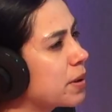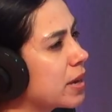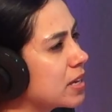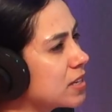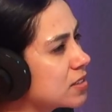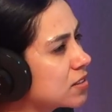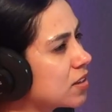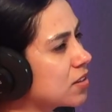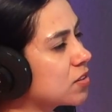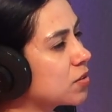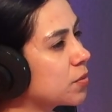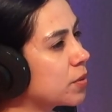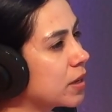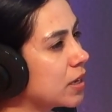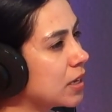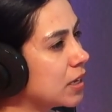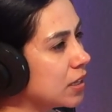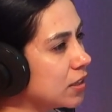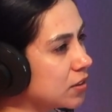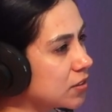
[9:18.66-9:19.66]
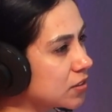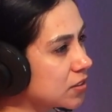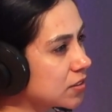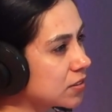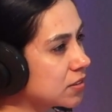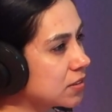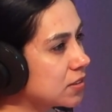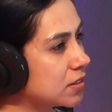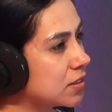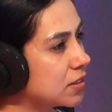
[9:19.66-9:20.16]
Based on the way he looked.
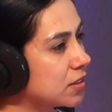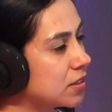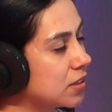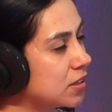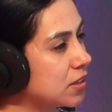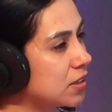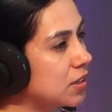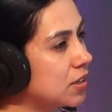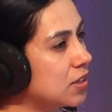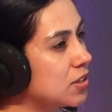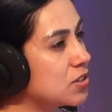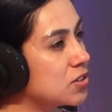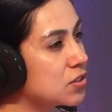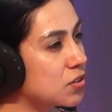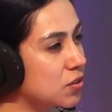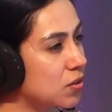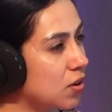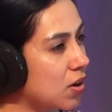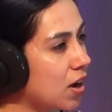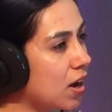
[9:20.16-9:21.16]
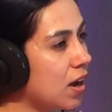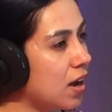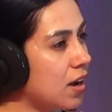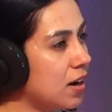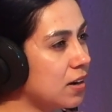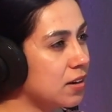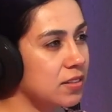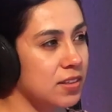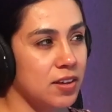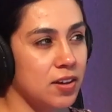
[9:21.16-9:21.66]
Yeah. So
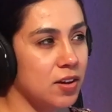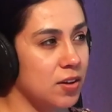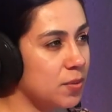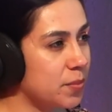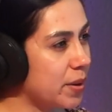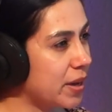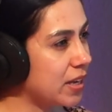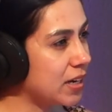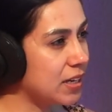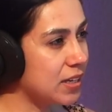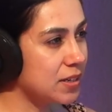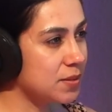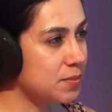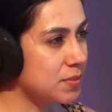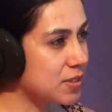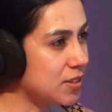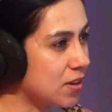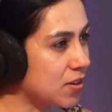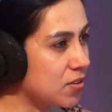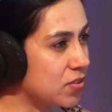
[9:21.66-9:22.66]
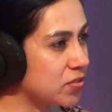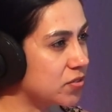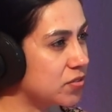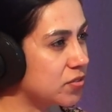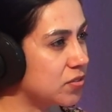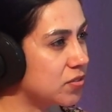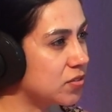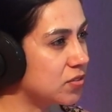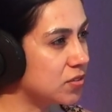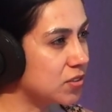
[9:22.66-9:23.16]
God, the Almighty Himself,
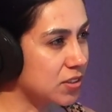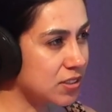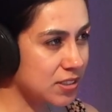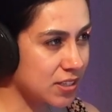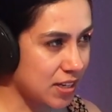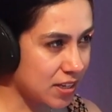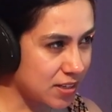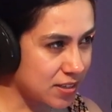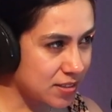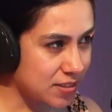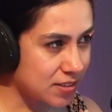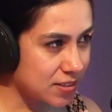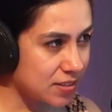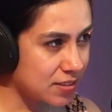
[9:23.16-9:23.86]
looks like us.